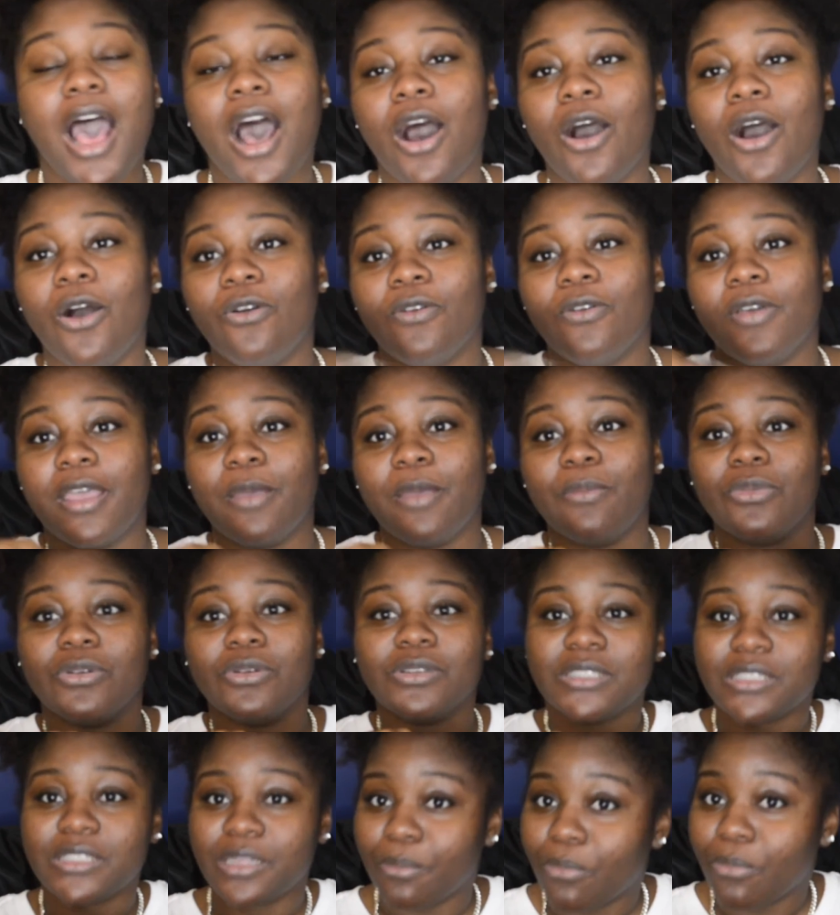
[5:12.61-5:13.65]
Oh, and
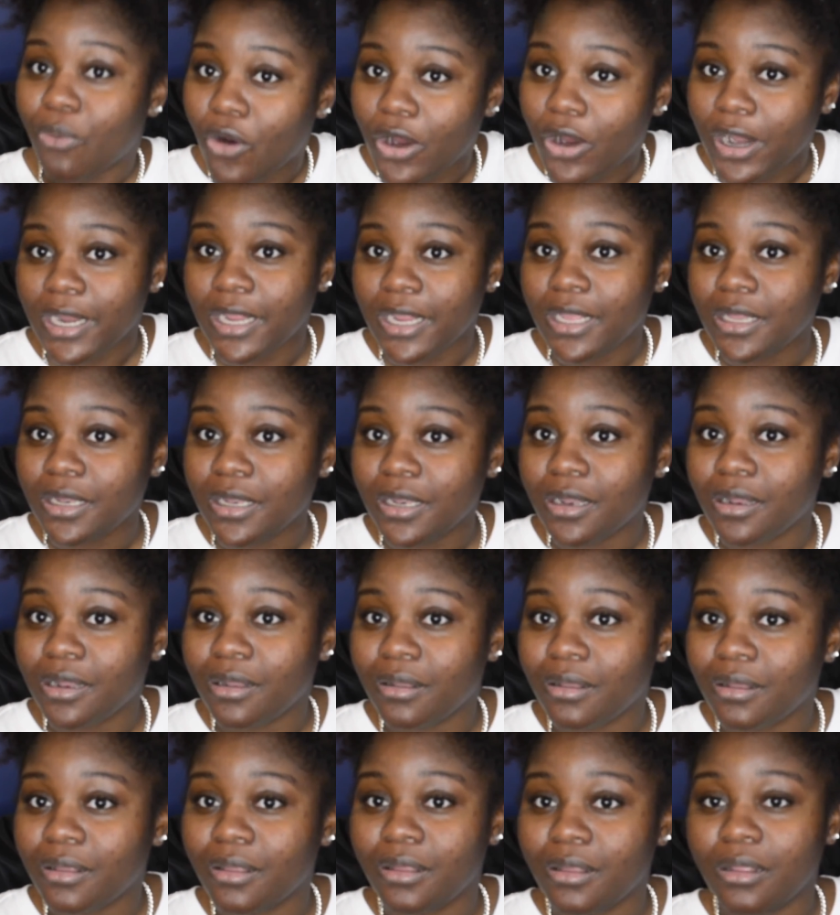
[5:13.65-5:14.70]
most important,
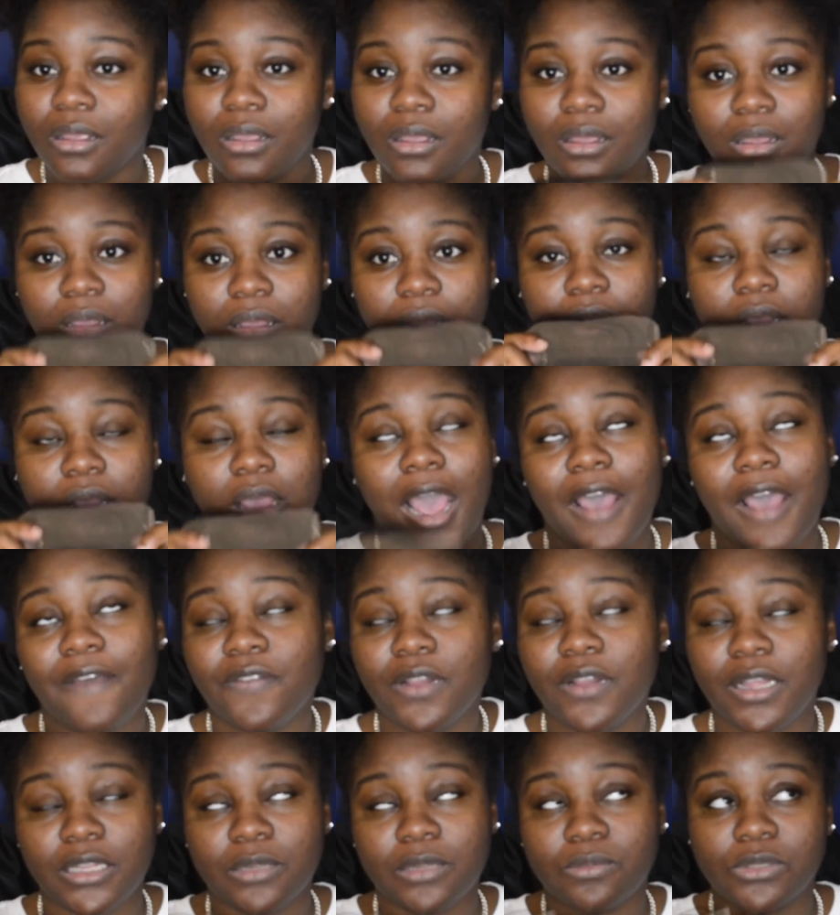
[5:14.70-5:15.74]
I feel
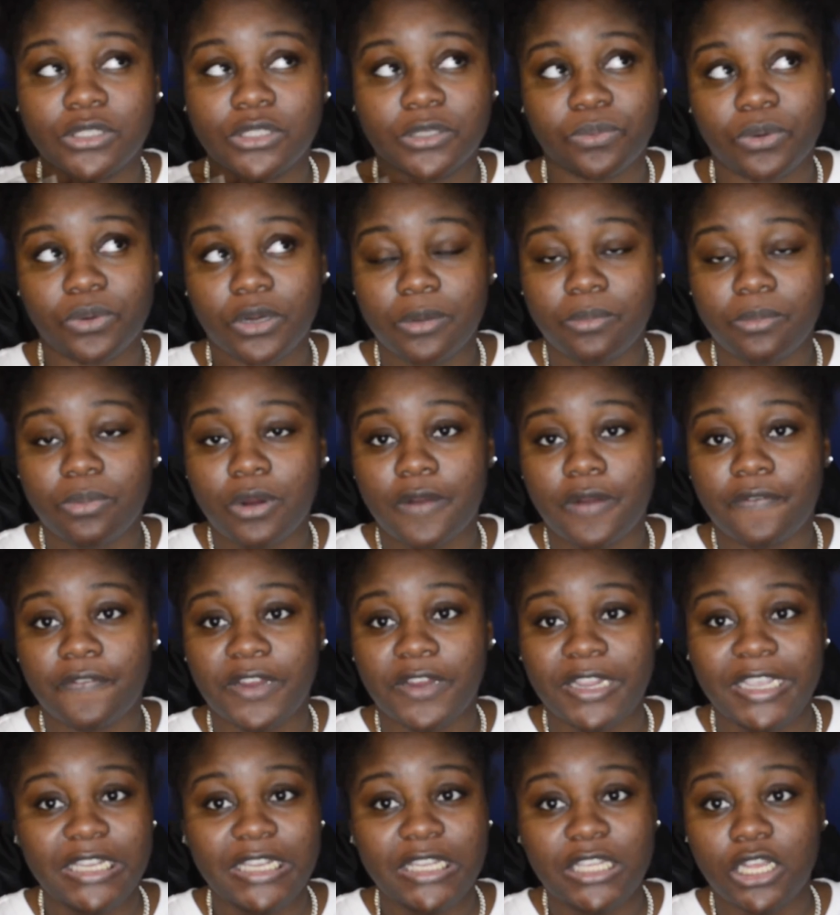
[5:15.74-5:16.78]
like the most important part for
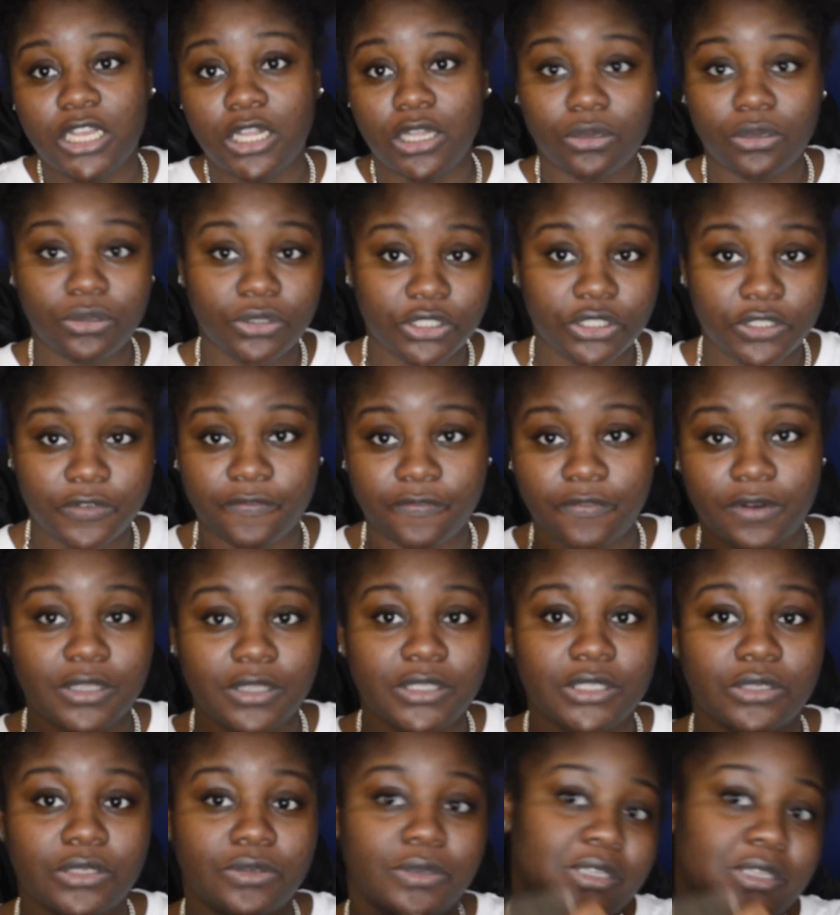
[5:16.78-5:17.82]
any closure
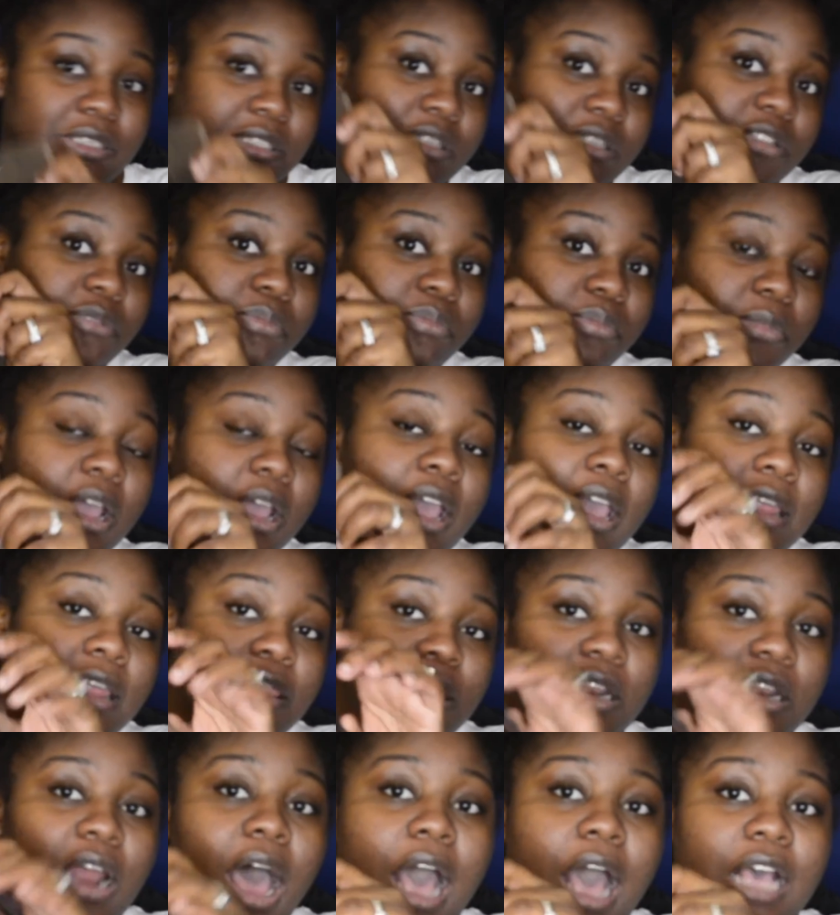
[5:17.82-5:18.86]
frontal is the
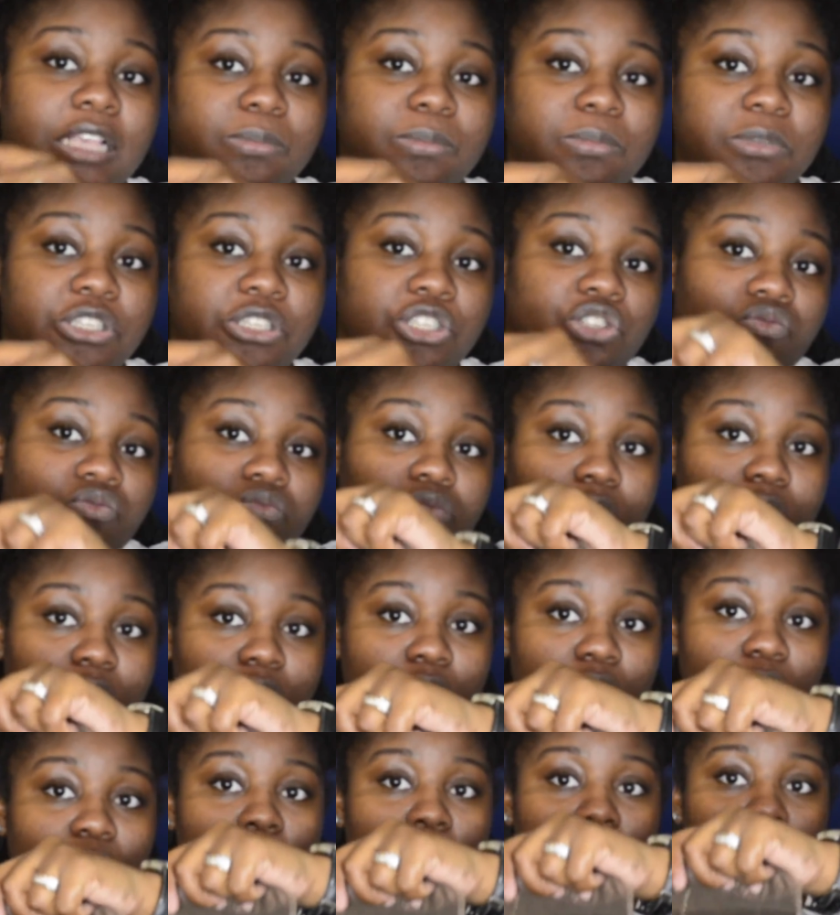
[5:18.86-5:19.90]
knots bleach
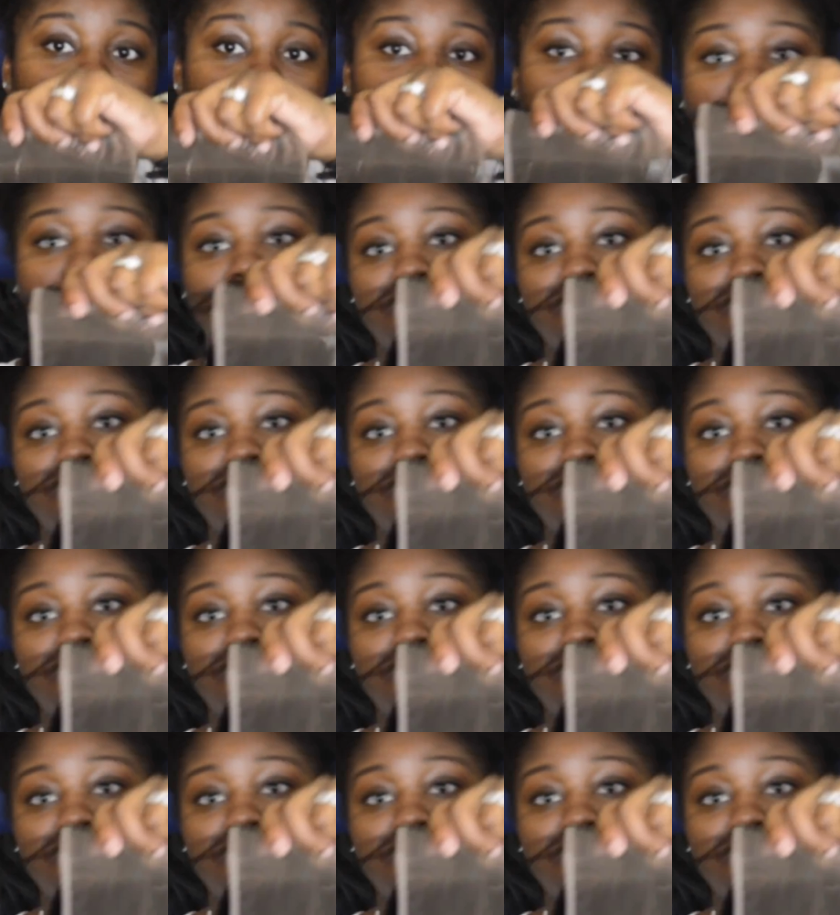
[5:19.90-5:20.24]
really well.